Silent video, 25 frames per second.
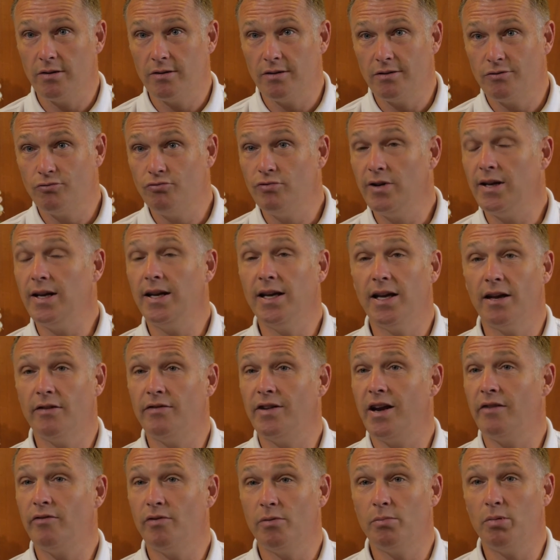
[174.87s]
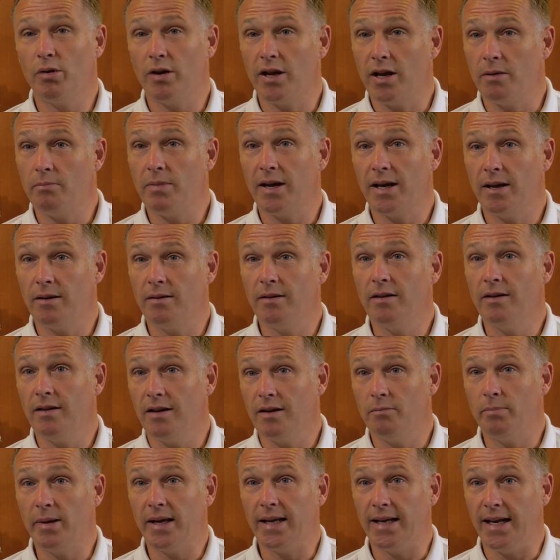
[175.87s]
It's really given everybody
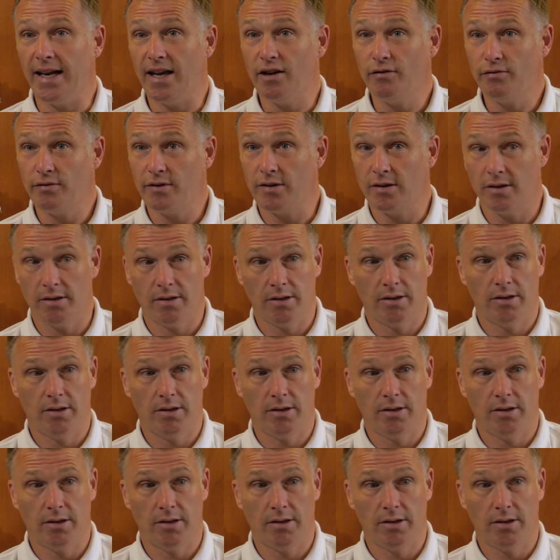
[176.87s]
a big lift.